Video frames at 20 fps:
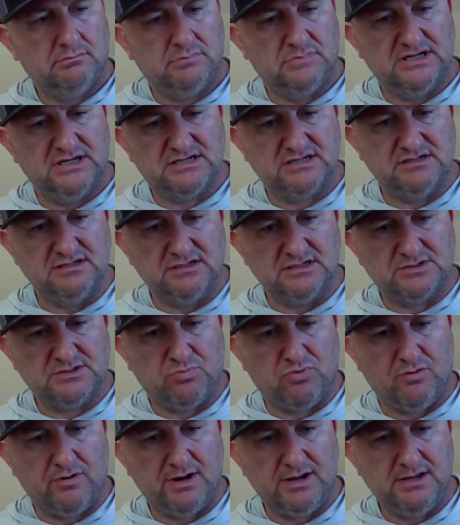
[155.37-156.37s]
This is a
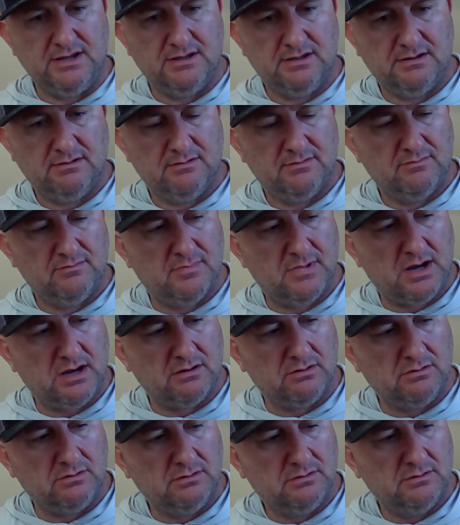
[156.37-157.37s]
spray
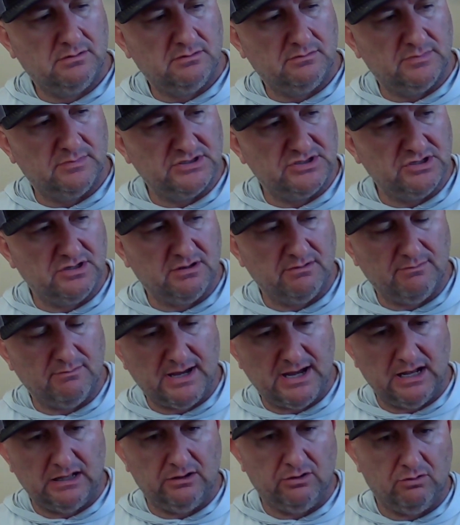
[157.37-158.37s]
bottle, but you can
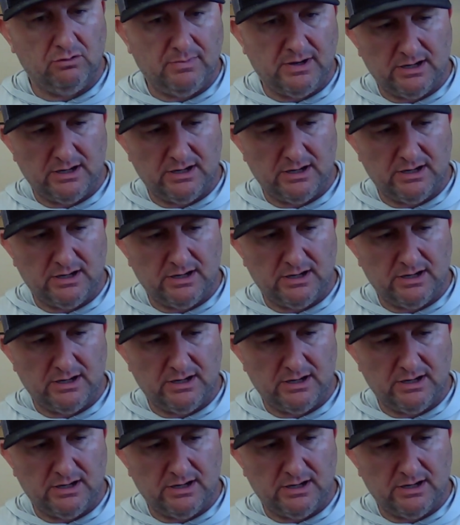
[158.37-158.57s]
buy little